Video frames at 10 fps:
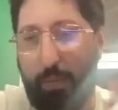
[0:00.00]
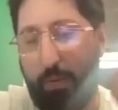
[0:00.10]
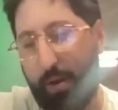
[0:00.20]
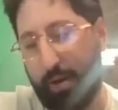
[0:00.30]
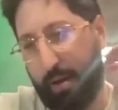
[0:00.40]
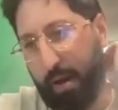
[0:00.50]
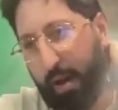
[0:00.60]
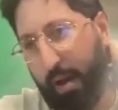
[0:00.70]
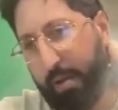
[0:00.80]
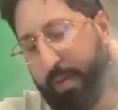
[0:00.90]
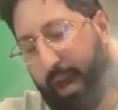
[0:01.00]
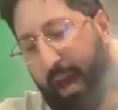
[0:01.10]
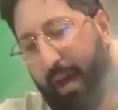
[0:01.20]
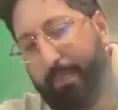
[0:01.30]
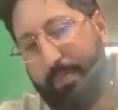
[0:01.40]
one. Uh, the
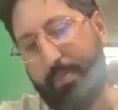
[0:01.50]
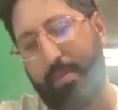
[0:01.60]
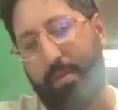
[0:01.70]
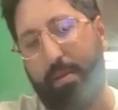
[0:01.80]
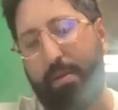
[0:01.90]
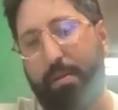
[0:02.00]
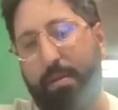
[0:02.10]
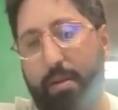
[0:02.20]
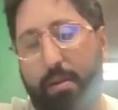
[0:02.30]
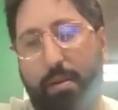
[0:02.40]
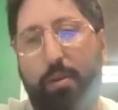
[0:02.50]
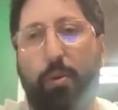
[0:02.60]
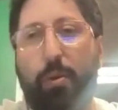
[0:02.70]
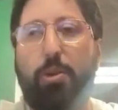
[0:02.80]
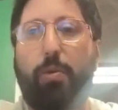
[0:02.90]
app, you
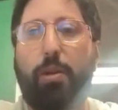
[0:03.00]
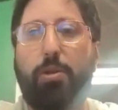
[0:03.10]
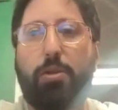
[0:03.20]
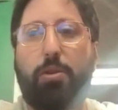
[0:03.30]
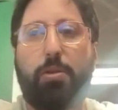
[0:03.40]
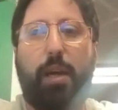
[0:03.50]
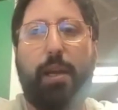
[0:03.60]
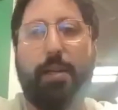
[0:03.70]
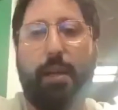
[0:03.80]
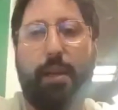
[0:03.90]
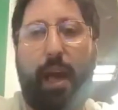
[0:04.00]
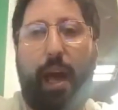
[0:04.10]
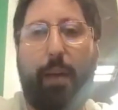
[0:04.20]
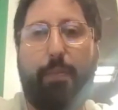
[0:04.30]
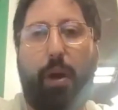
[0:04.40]
can you can adjust your settings on the app.